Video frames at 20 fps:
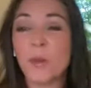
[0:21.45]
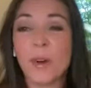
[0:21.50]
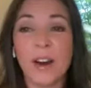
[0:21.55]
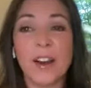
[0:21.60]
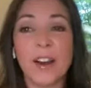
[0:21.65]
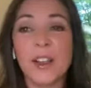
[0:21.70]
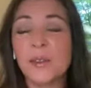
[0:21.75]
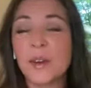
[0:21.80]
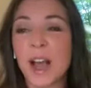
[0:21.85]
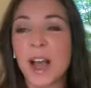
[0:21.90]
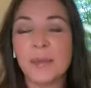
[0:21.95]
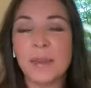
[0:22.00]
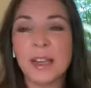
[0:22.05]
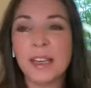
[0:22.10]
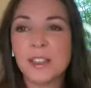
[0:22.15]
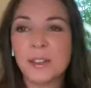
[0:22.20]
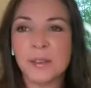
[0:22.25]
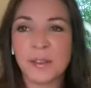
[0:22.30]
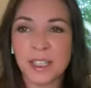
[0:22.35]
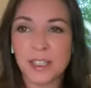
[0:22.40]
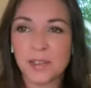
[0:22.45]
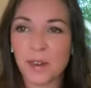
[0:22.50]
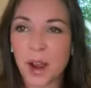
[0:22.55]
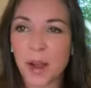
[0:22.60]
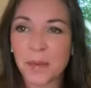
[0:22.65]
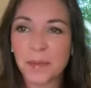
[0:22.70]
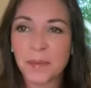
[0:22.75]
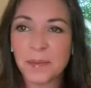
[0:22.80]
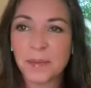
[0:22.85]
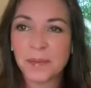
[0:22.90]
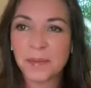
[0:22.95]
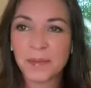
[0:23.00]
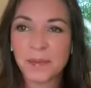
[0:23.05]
Where are you coming to us from?